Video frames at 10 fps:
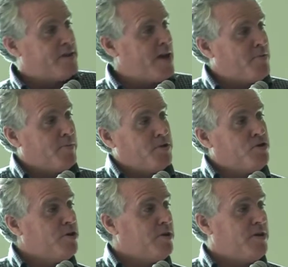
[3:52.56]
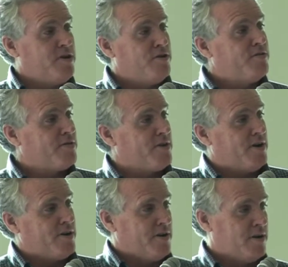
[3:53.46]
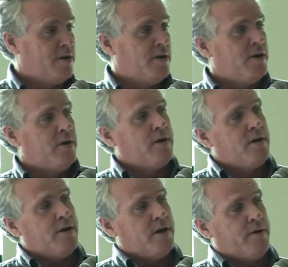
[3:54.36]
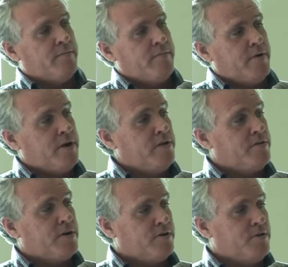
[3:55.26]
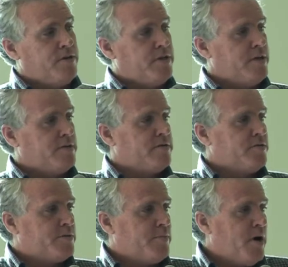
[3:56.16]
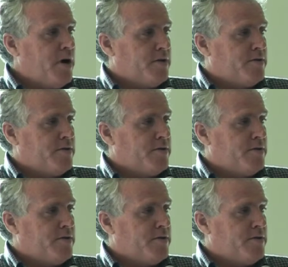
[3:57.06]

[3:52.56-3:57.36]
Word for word: same opportunity you've got. Um, and you've got good things to aspire